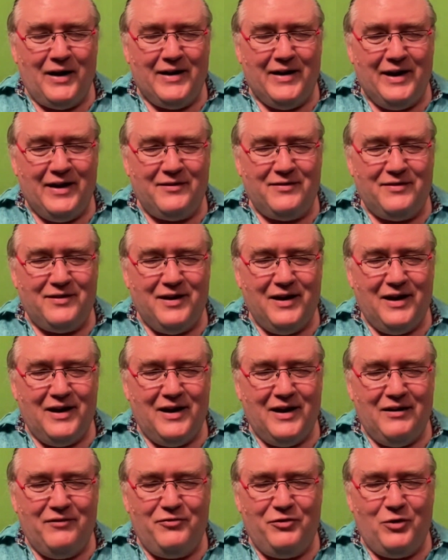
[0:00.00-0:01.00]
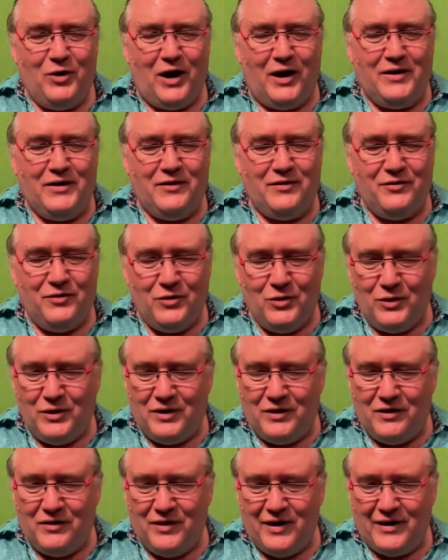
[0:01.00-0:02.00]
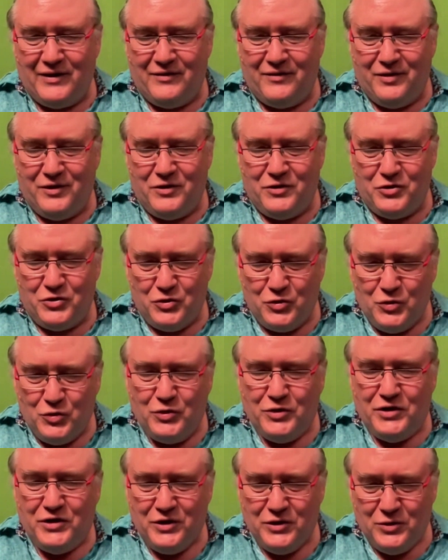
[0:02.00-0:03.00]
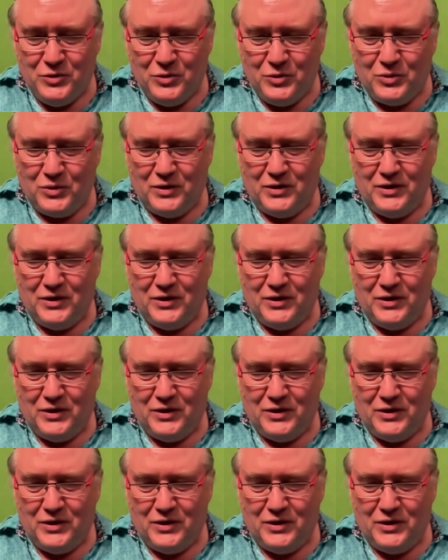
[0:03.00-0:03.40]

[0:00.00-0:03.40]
guess if you understood that the true you